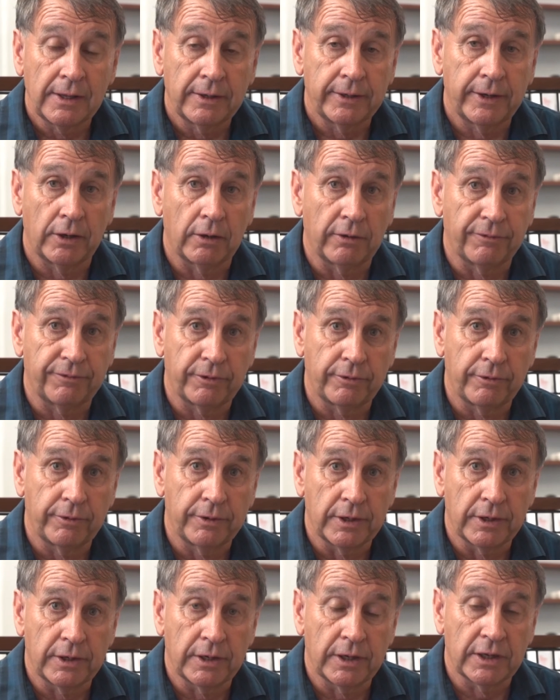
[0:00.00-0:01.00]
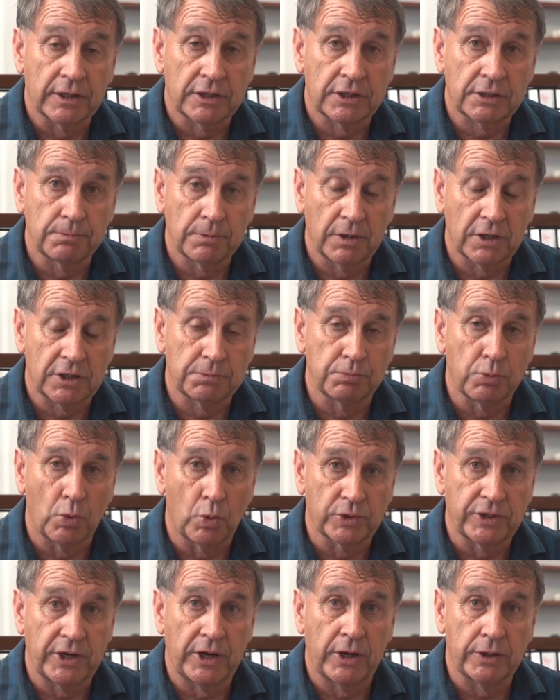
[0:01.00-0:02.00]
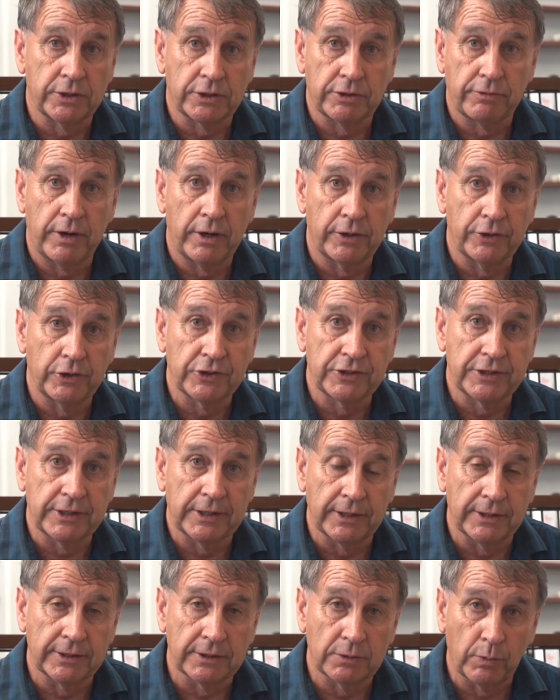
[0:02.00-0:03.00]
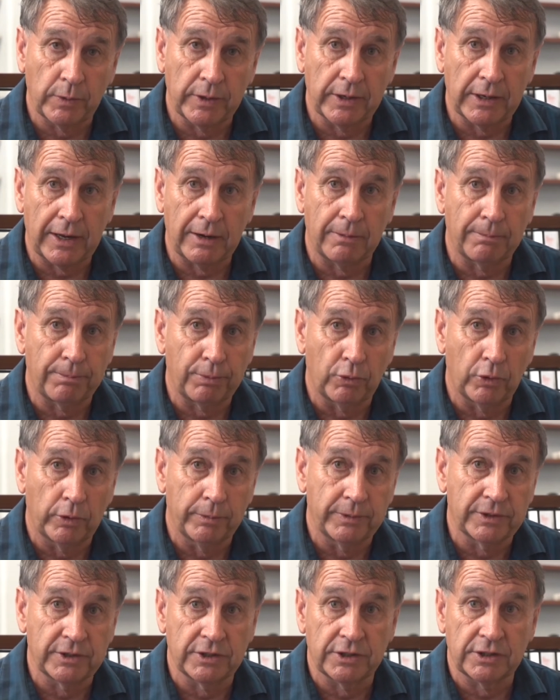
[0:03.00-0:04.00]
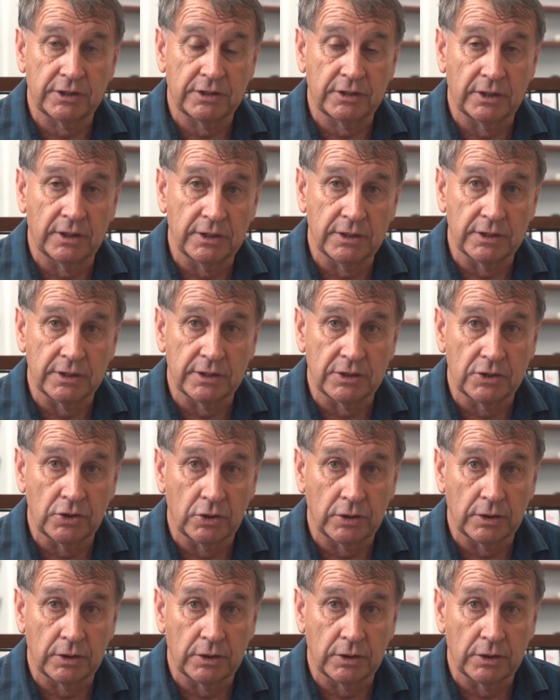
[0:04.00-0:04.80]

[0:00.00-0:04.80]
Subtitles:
Now, if they're in small towns around New Zealand where unemployment is